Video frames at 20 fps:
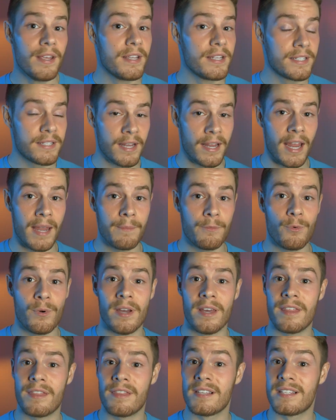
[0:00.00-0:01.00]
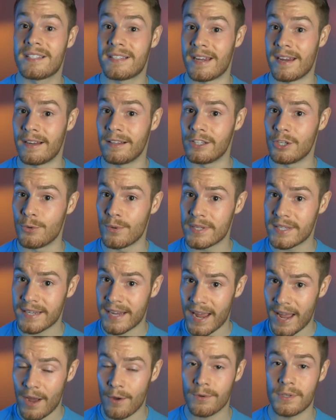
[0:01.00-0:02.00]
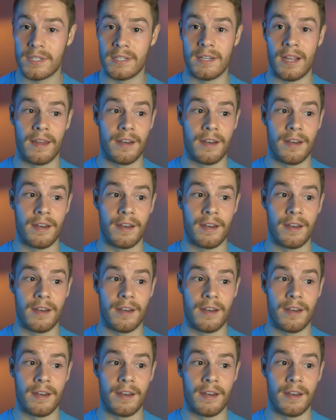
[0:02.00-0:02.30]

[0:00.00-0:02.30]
Same with St. Louis County,